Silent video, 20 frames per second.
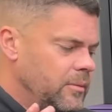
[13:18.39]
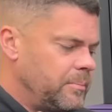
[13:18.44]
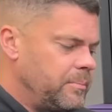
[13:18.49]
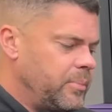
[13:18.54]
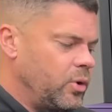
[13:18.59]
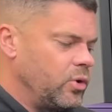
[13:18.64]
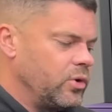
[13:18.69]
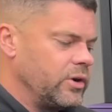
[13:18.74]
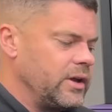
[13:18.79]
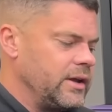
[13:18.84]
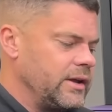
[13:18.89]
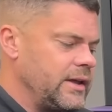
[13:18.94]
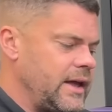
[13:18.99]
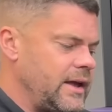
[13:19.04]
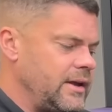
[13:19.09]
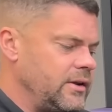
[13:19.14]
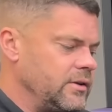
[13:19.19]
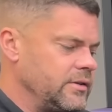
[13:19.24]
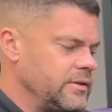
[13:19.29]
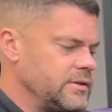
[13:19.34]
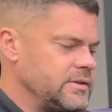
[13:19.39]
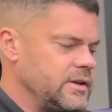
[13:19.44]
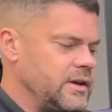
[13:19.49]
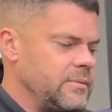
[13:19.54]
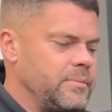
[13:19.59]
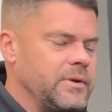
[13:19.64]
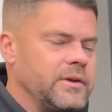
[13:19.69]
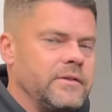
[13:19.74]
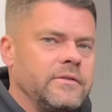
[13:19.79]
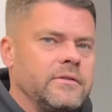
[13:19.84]
bored it again, another set of
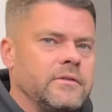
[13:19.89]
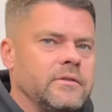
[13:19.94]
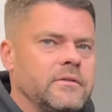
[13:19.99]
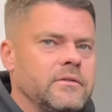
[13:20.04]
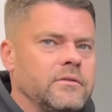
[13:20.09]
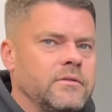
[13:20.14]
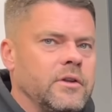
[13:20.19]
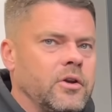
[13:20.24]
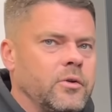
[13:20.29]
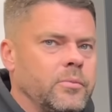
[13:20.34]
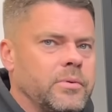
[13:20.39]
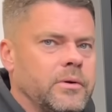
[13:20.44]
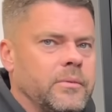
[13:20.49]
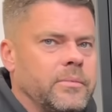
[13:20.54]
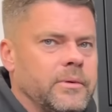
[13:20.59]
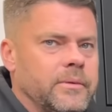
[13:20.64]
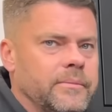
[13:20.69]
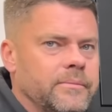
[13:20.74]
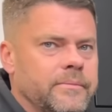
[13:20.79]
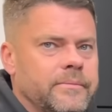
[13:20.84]
pistons, no problem.